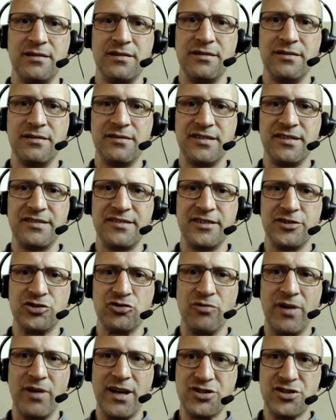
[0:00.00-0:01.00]
this
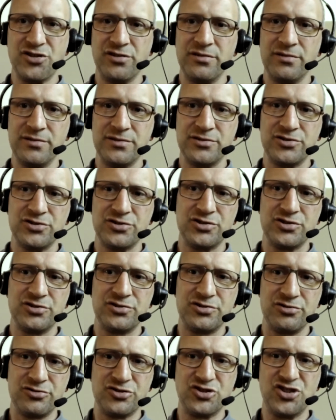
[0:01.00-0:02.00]
situation,
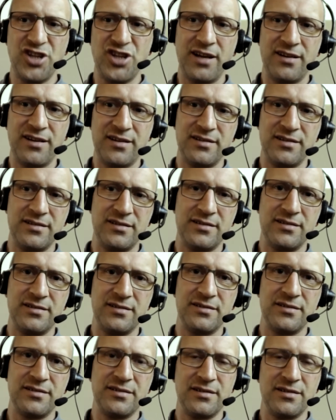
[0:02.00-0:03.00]
should check
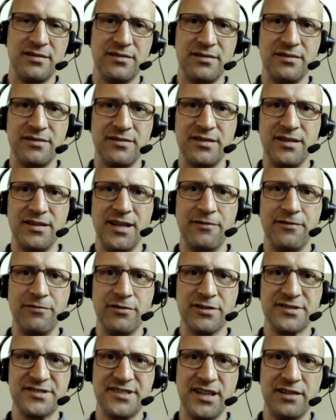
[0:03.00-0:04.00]
the
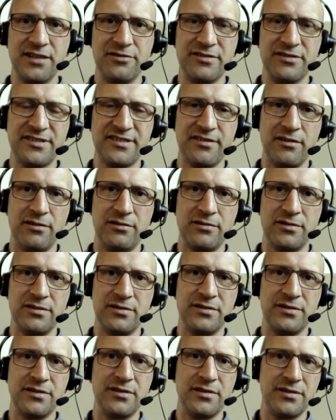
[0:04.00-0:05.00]
network status,
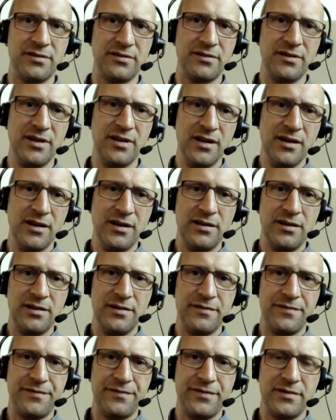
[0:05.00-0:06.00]
or
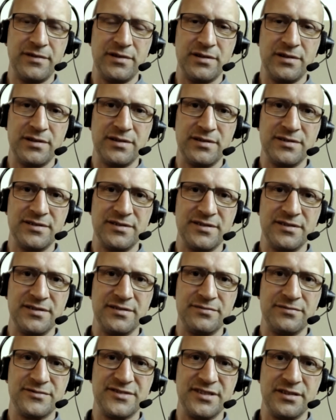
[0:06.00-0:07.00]
if
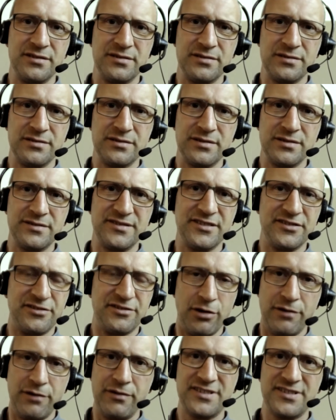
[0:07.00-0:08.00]
the
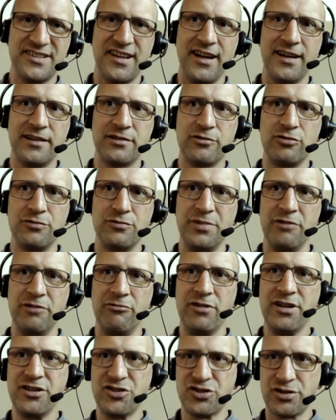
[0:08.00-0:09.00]
server side could be
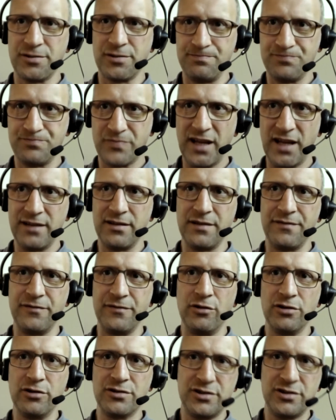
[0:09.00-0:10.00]
reached, and if
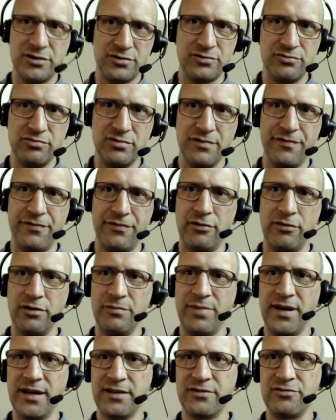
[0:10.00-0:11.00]
not, do a
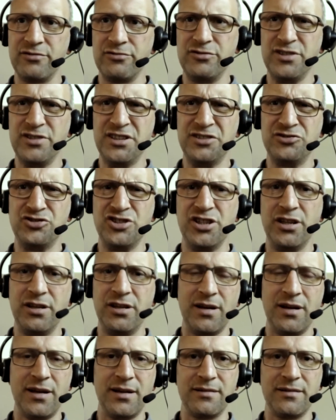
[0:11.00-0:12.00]
fallback to
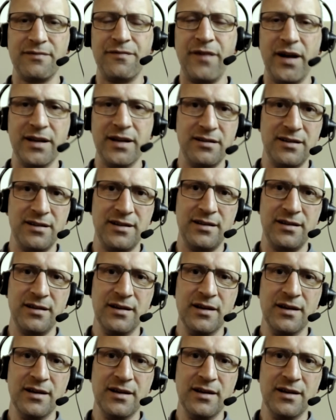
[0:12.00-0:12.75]
3G, and finally